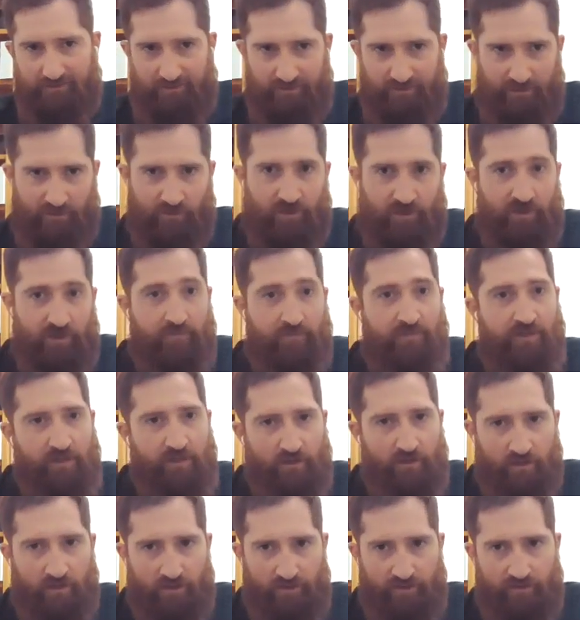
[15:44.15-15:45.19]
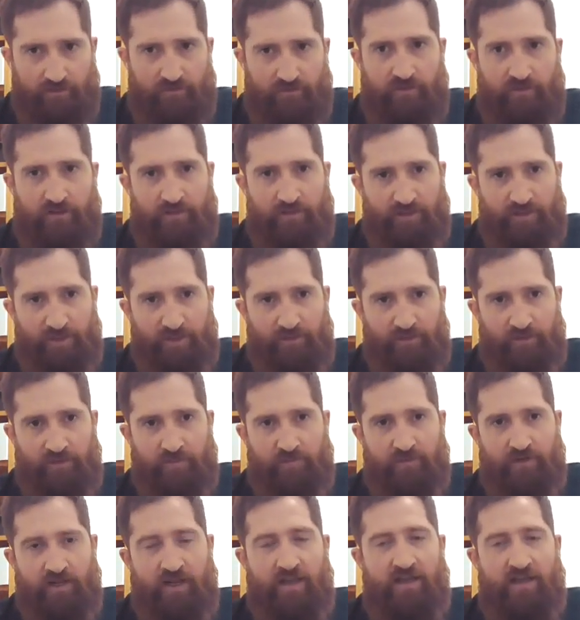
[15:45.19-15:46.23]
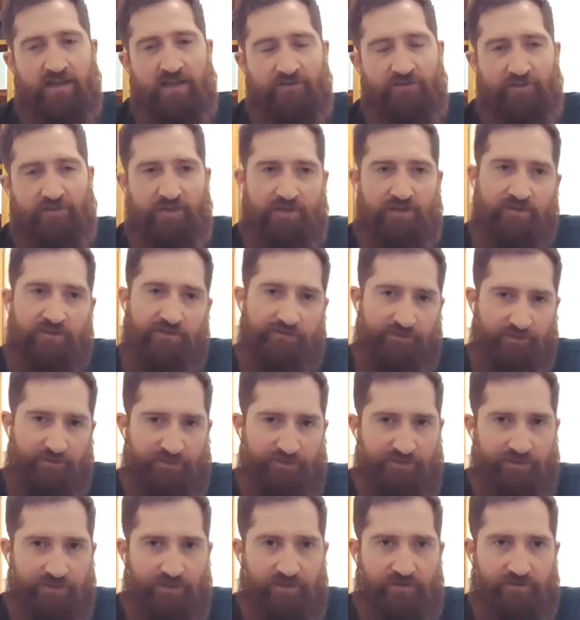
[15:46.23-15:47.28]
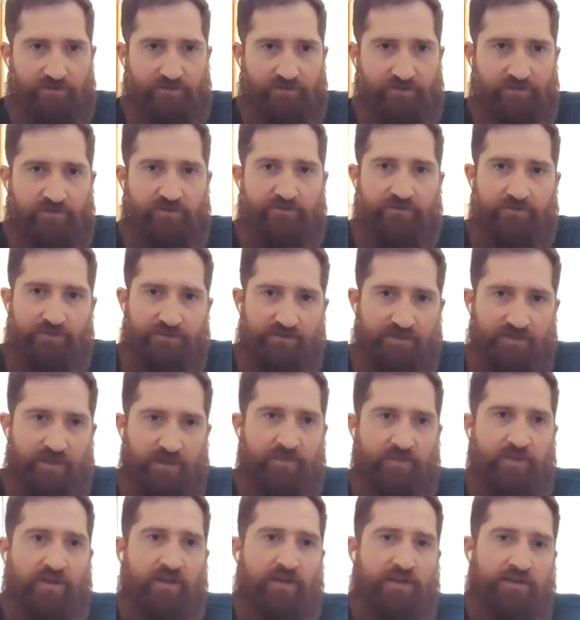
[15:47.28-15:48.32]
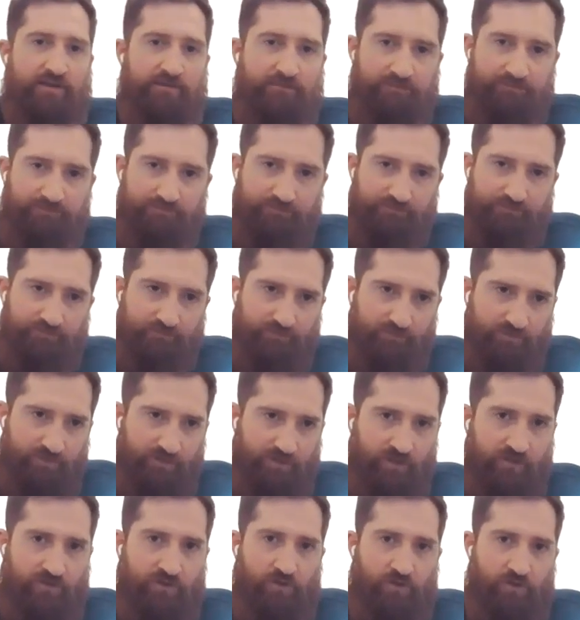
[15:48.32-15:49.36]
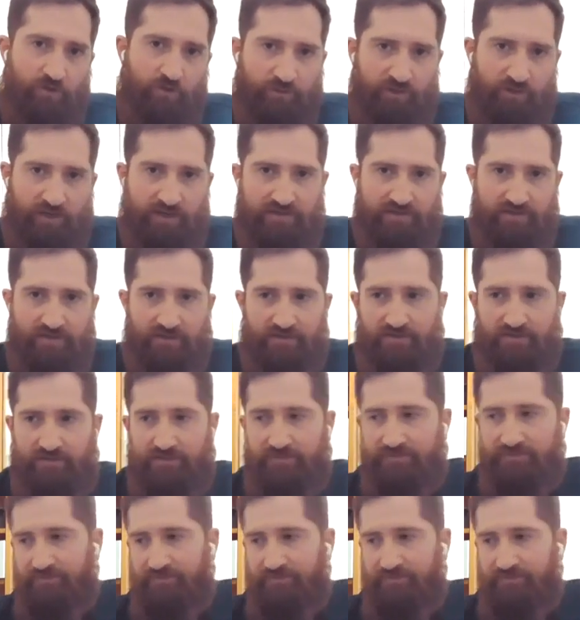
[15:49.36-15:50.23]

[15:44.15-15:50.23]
like a middle author on a paper, but I had never been the first author. So it was the first time that I had done the whole process.